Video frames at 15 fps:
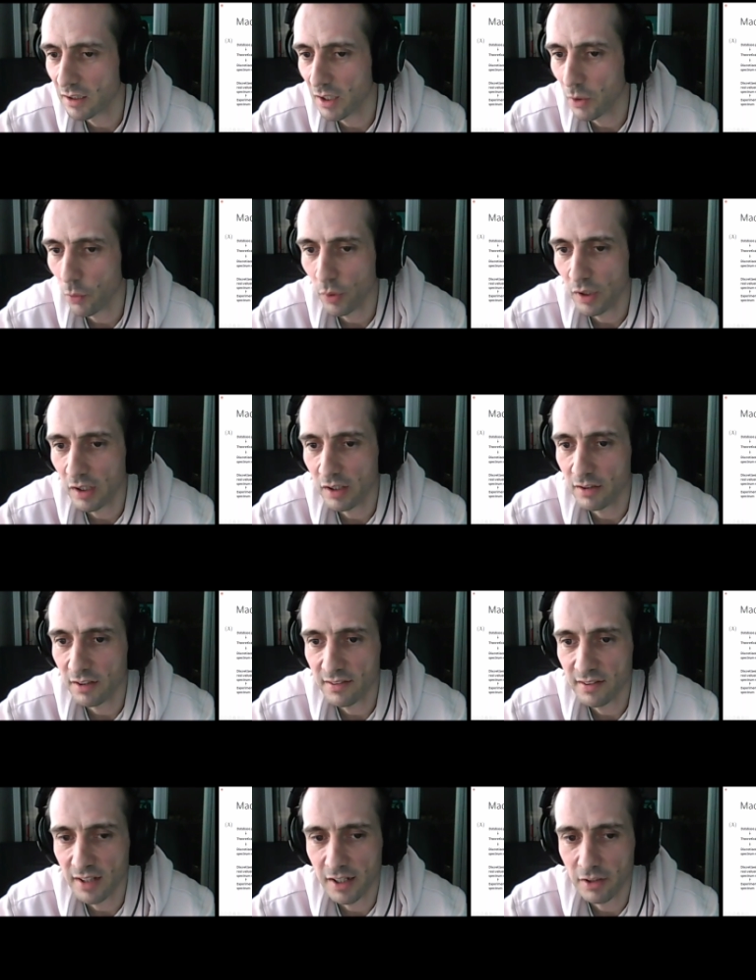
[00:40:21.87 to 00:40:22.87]
we
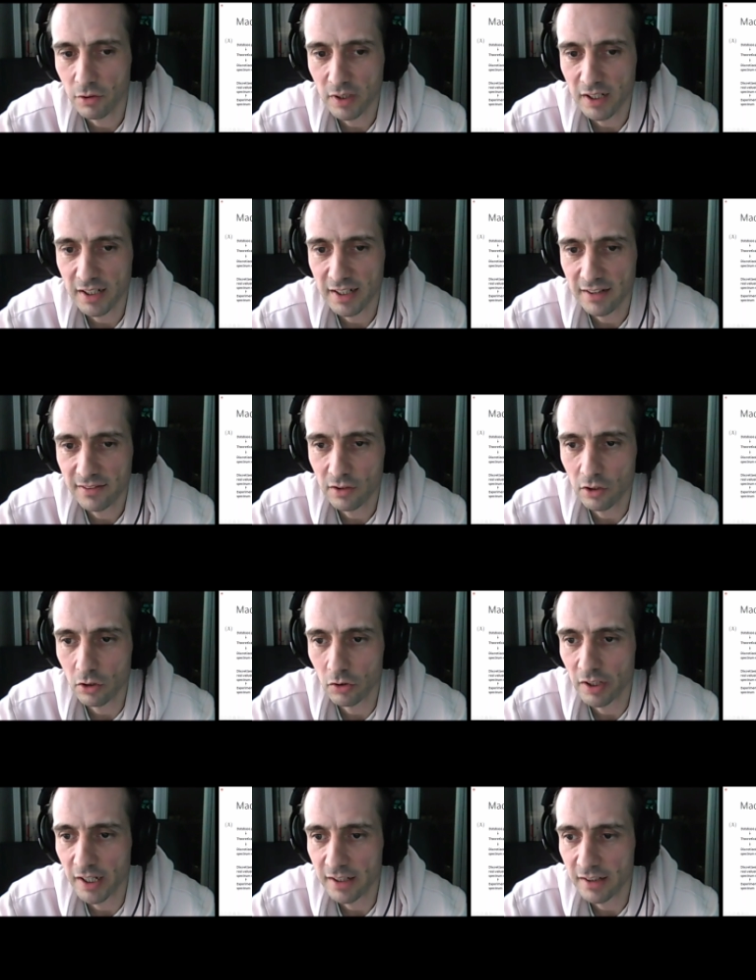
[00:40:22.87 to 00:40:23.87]
designed, okay, let's
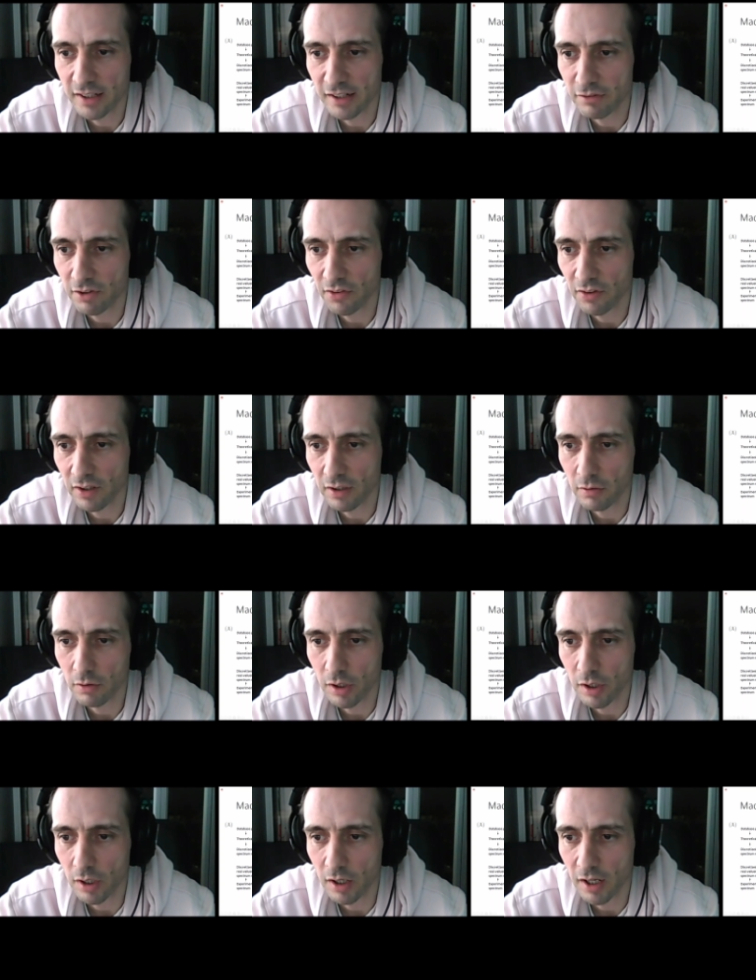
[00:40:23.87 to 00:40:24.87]
connect everything,
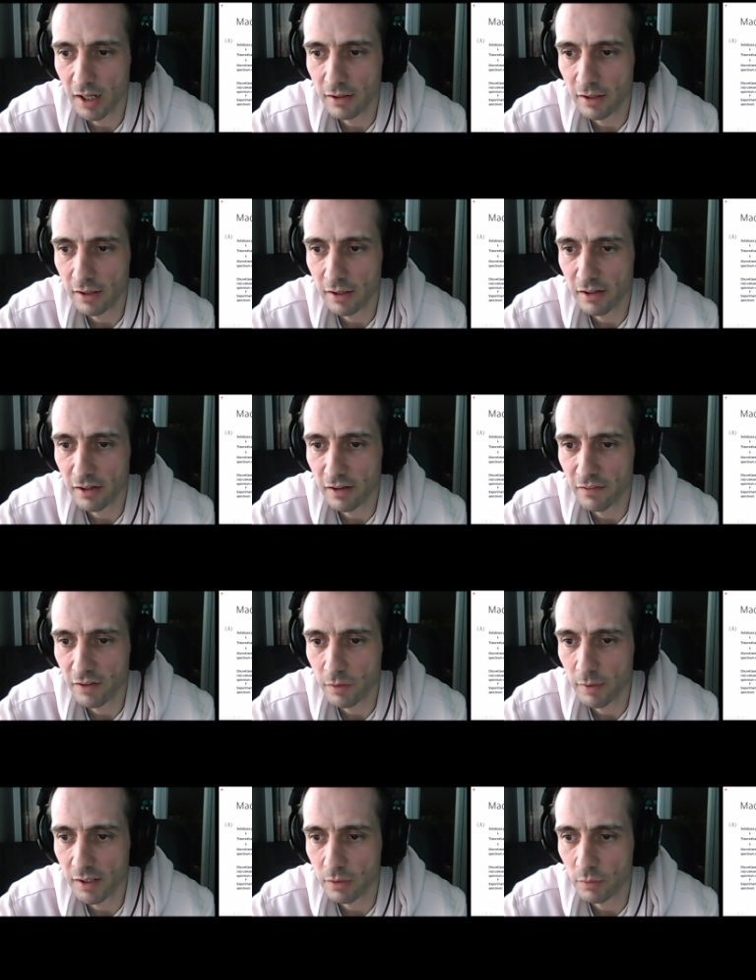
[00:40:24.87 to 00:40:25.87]

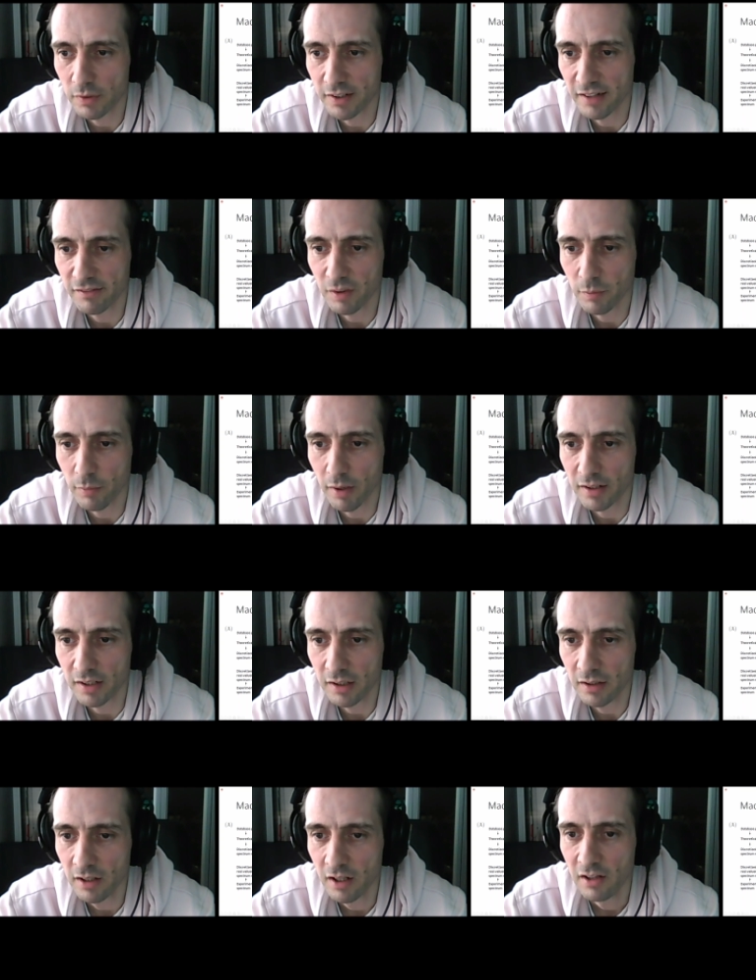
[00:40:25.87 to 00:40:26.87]
everybody with
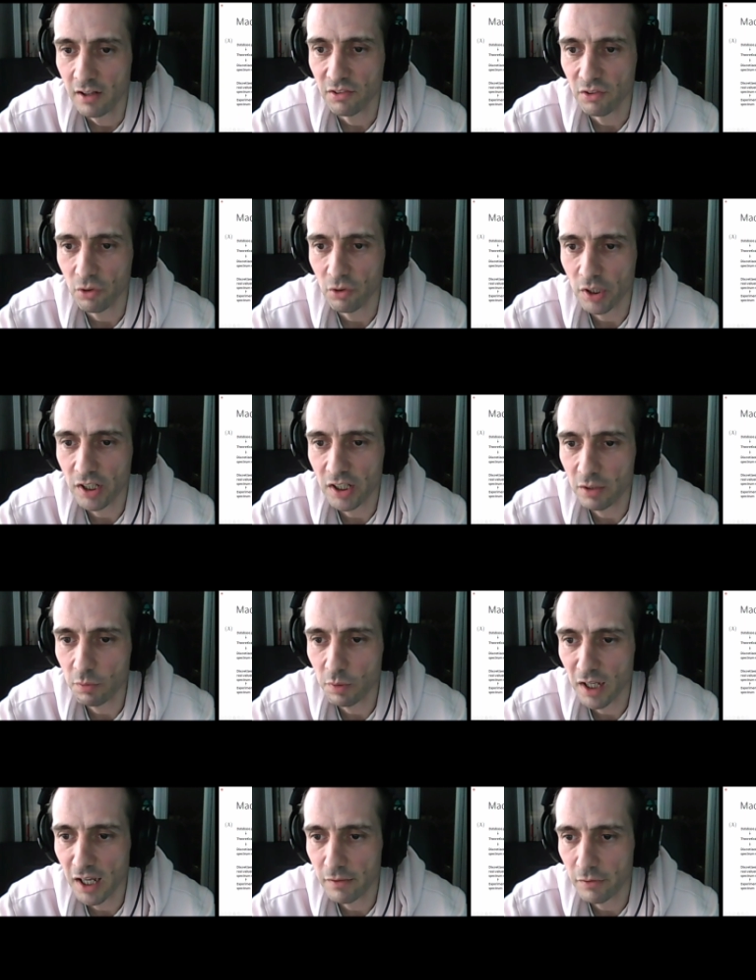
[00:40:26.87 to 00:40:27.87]
everybody. So here
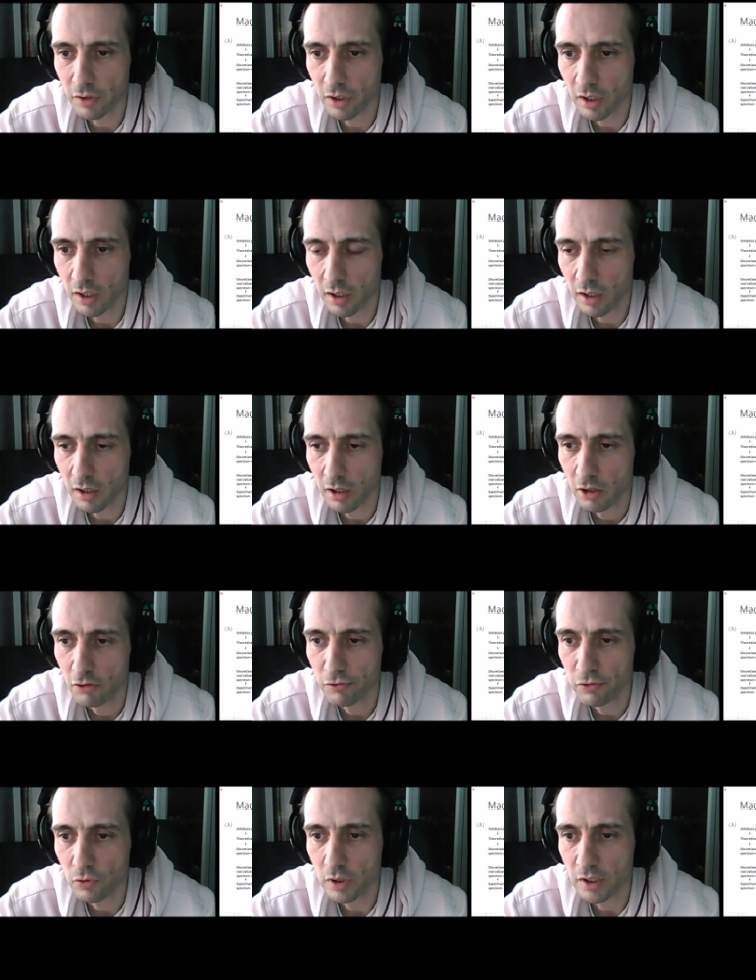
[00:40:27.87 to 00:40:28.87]
we have a
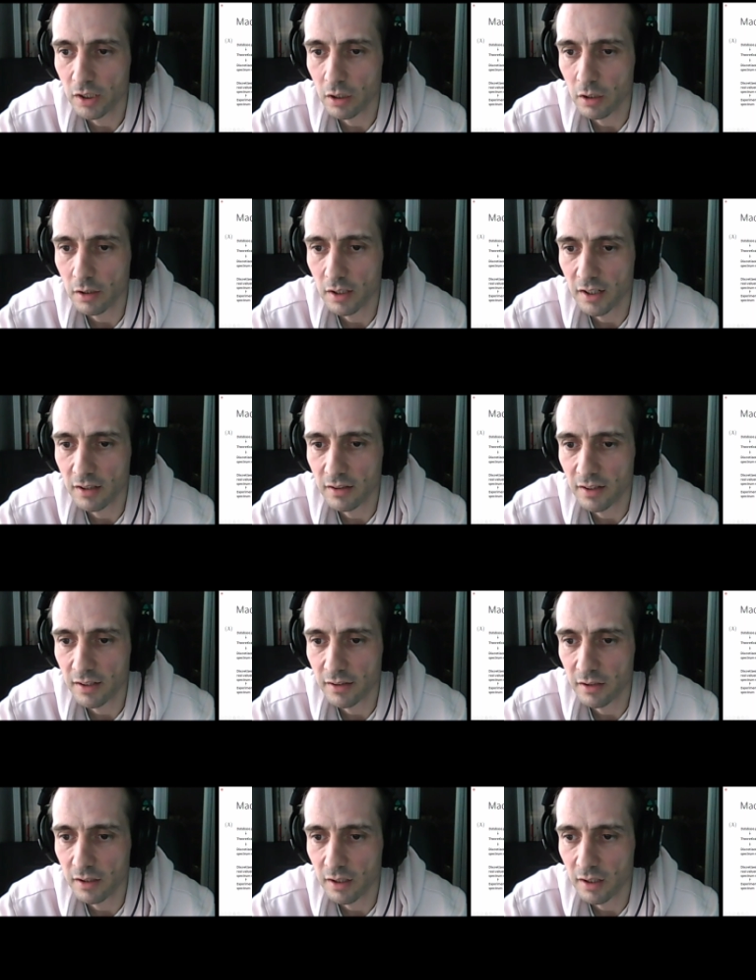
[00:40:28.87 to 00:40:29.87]
fully
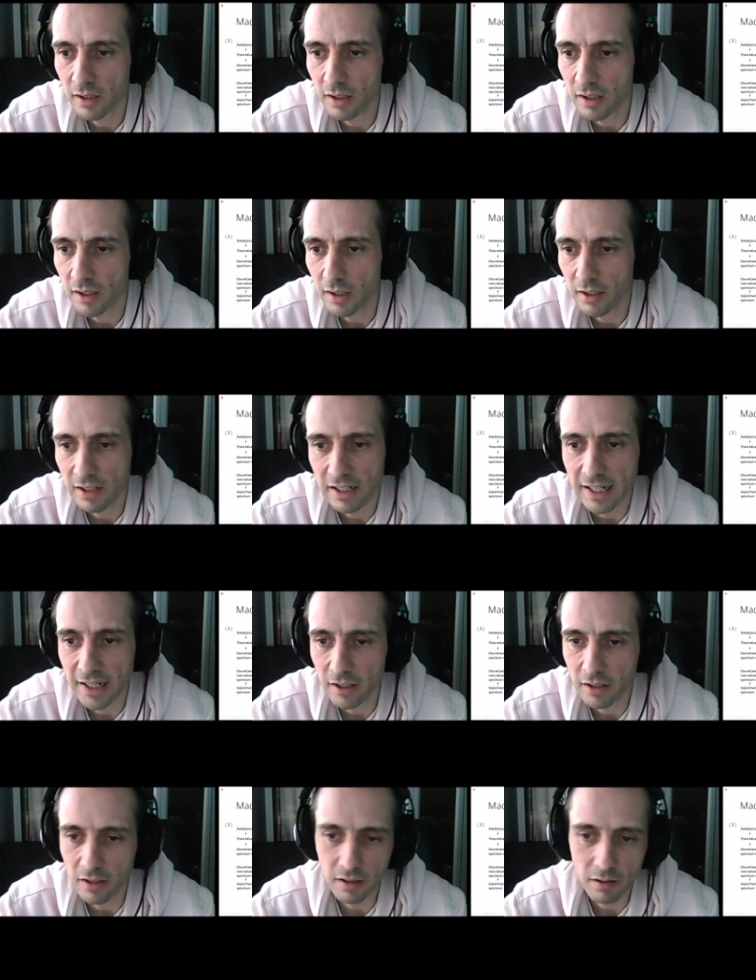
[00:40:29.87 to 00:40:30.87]
connected
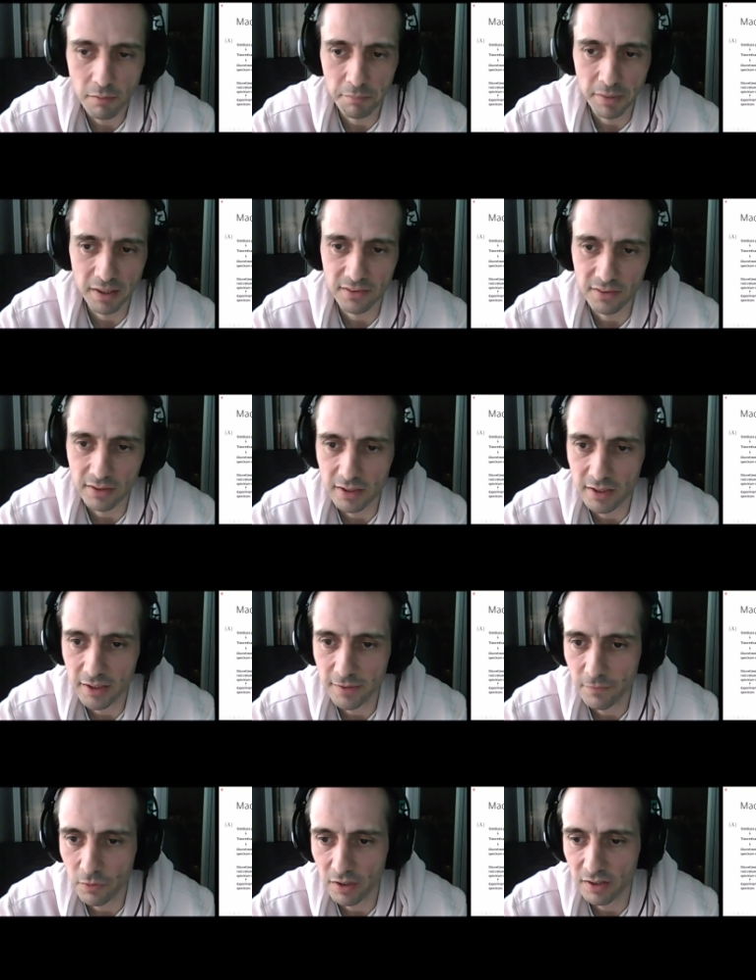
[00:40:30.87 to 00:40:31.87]
layer,
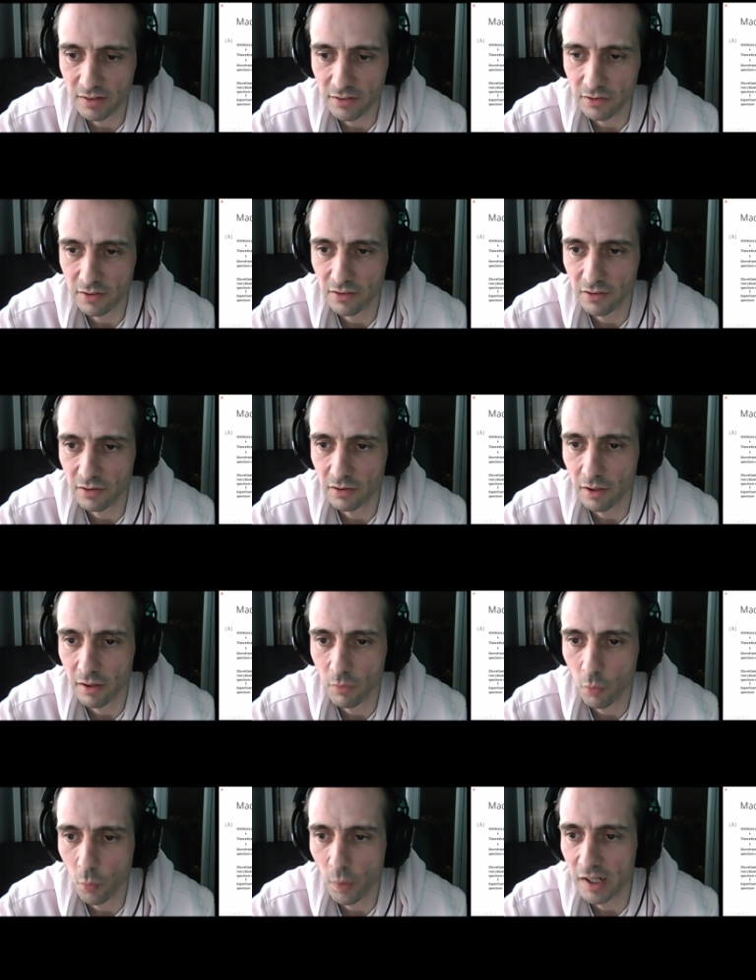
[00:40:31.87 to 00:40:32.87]
basically. This is a
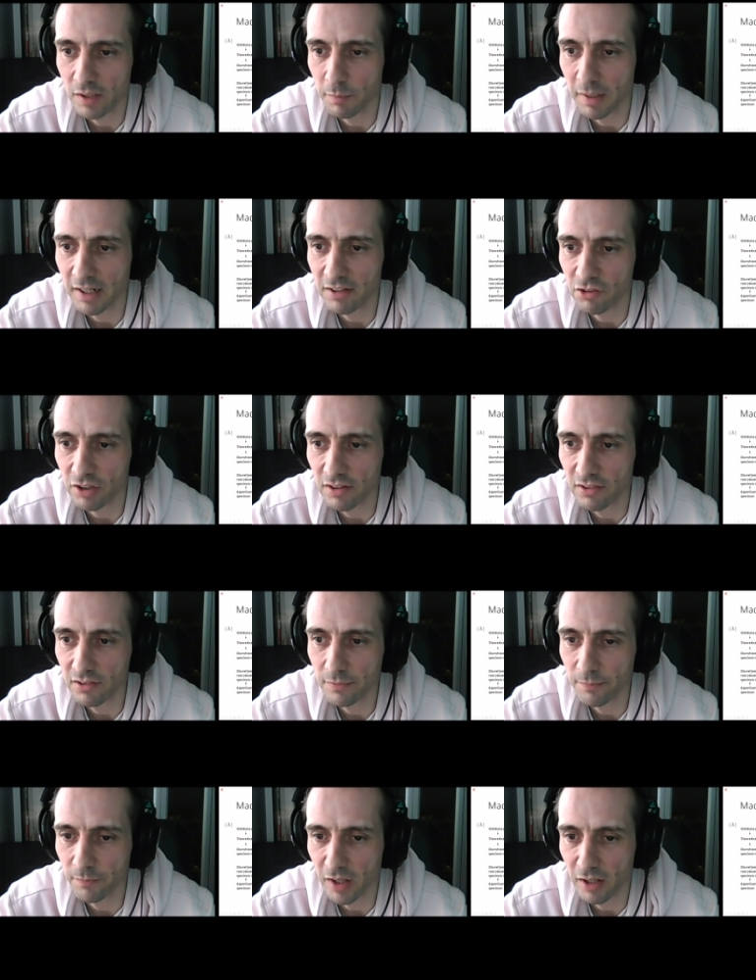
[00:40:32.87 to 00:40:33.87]
weight
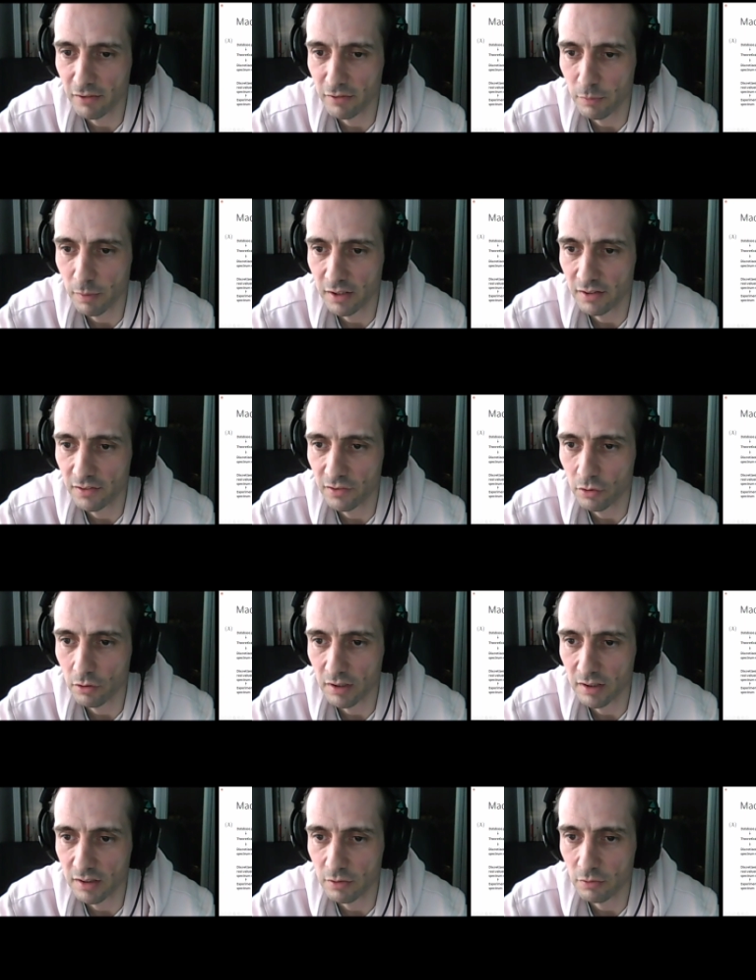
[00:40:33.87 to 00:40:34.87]
matrix. Everybody is
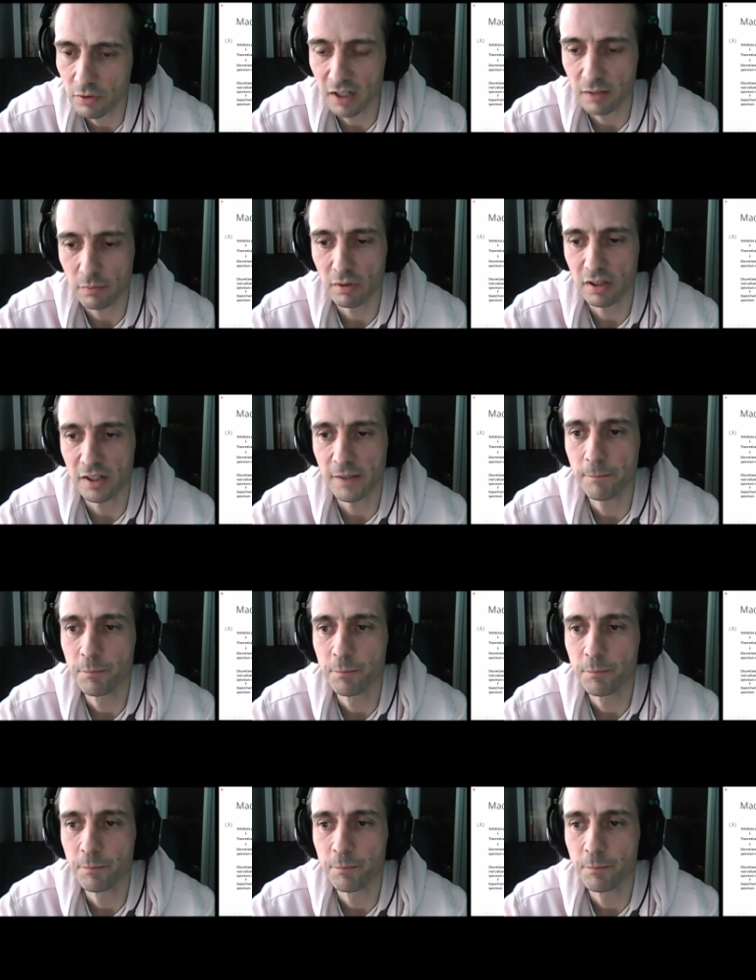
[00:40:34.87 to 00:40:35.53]
connected with everybody.